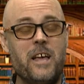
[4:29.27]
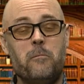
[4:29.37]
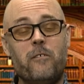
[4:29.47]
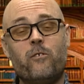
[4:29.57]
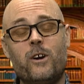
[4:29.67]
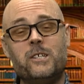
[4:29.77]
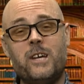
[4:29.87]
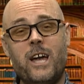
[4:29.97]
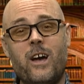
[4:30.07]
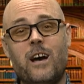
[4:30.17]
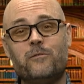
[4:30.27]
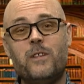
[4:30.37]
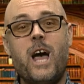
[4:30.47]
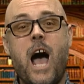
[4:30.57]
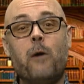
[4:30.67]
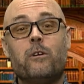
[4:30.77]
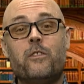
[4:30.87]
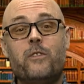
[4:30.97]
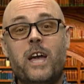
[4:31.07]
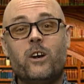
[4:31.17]
Before I sign off, I want to
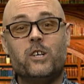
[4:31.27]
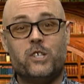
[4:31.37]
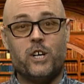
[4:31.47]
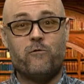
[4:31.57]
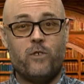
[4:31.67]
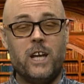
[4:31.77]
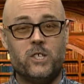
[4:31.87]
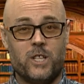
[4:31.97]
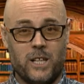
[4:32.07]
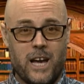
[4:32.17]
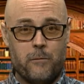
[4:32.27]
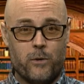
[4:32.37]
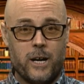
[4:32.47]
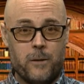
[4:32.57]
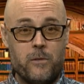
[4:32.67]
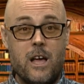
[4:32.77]
thank our dear friends of the library.